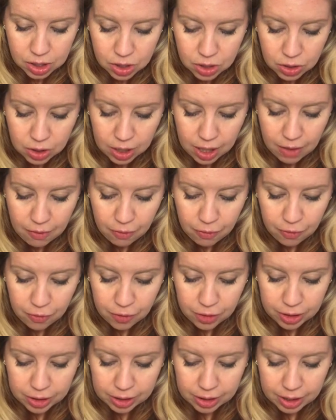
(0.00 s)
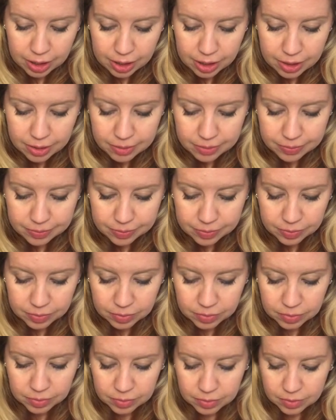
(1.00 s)
to that fill line.
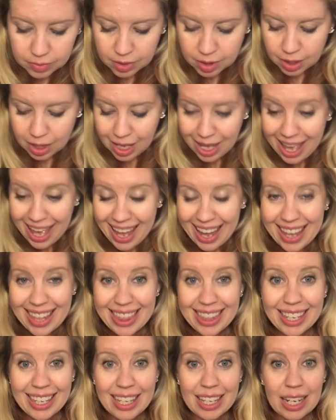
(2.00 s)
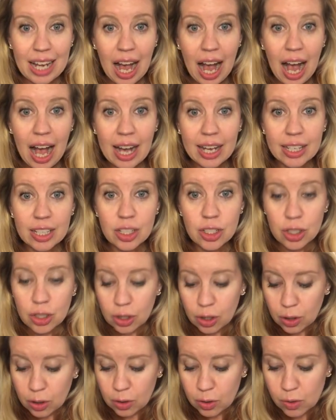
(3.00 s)
And then I
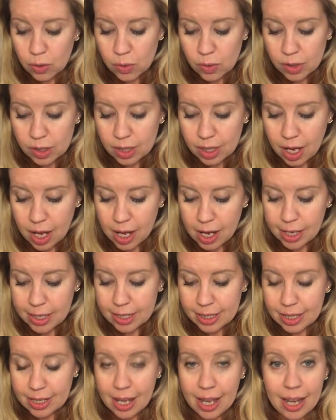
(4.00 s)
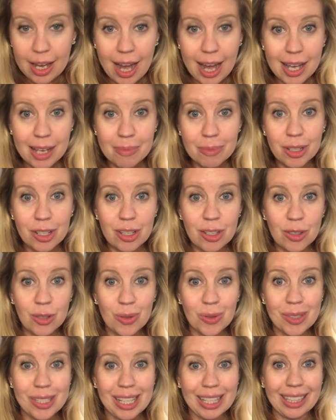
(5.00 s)
chose, today I am gonna
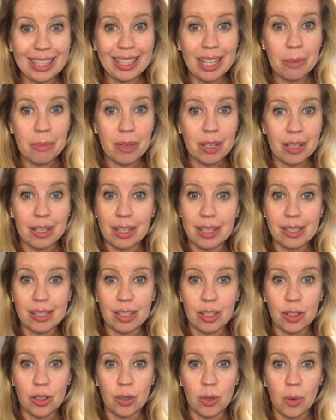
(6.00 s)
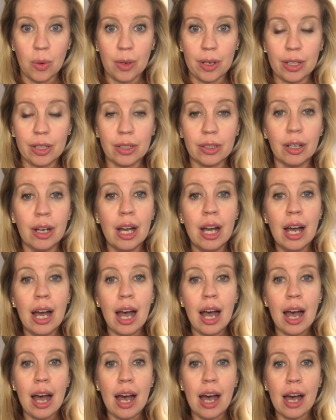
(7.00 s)
use lemon essential oil.
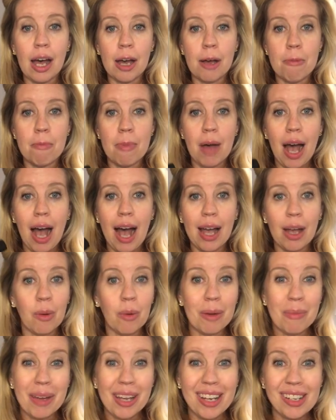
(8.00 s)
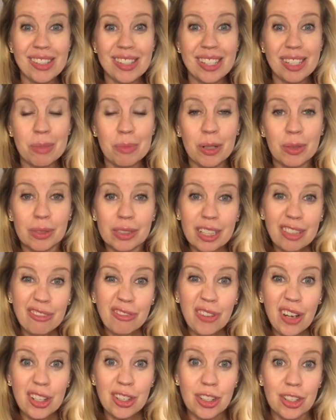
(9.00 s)
I want my house to smell really
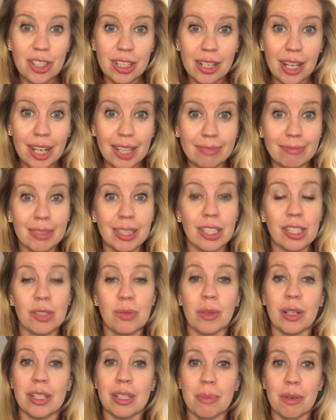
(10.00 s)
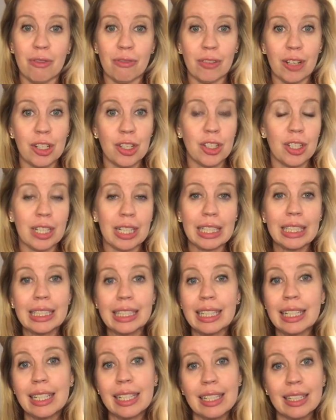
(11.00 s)
fresh today. I just want it to be fresh and
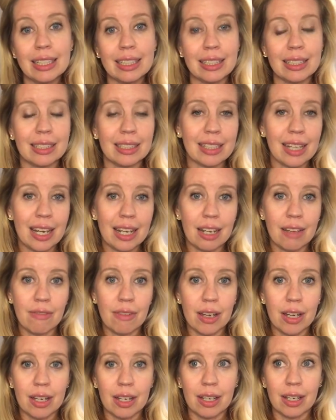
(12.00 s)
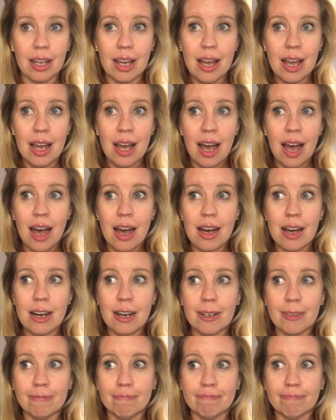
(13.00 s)
clean and kind of
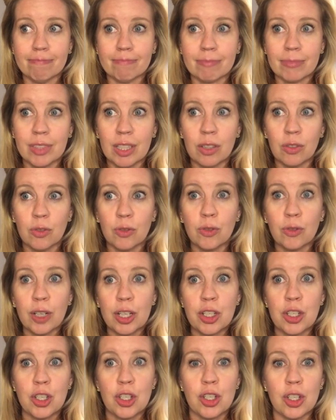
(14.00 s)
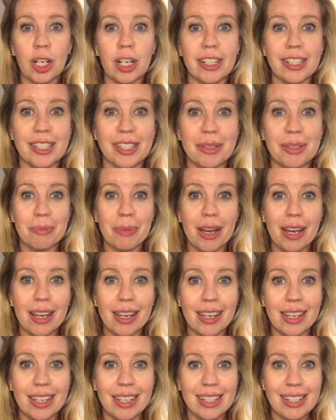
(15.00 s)
a fresh start
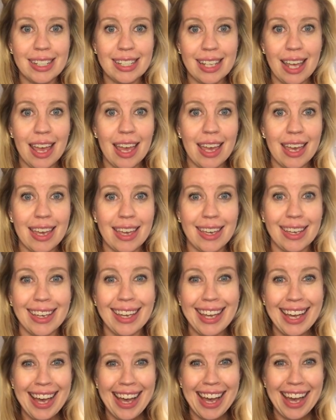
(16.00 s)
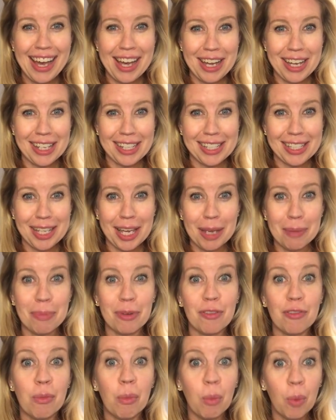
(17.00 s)
my day type
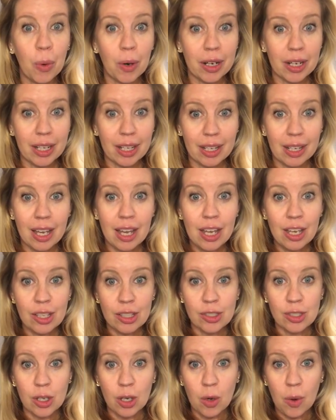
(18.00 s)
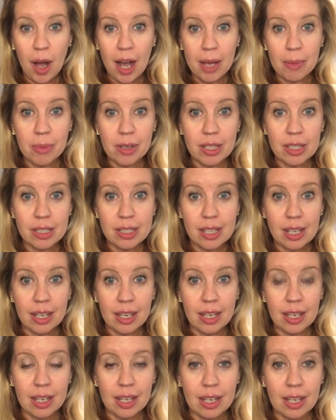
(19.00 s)
of morning. So I'm gonna
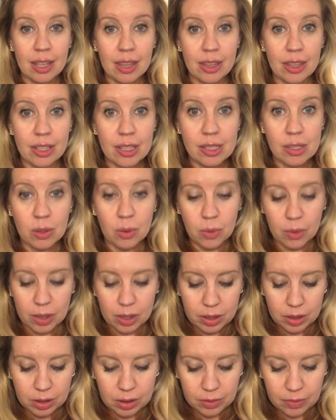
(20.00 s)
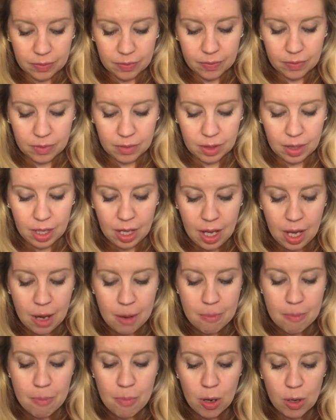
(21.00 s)
take this oil.
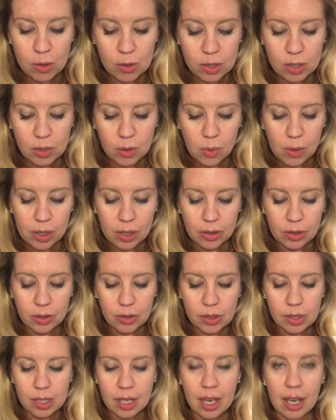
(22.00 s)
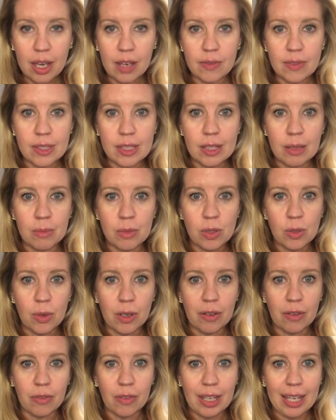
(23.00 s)
Most oils have some
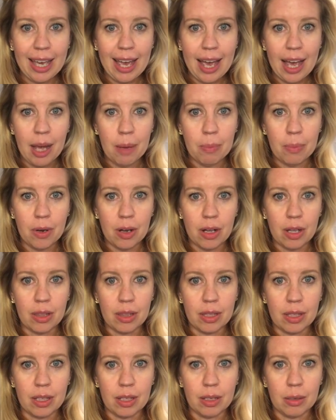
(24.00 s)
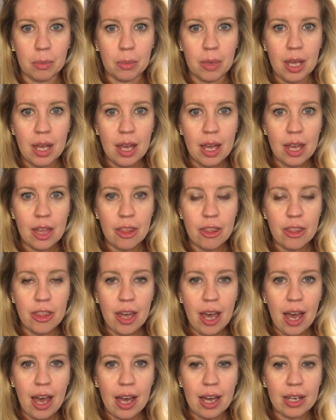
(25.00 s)
sort of cap on them
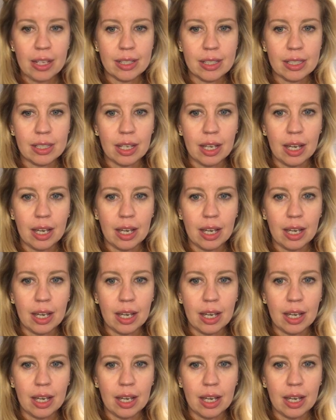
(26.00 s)
that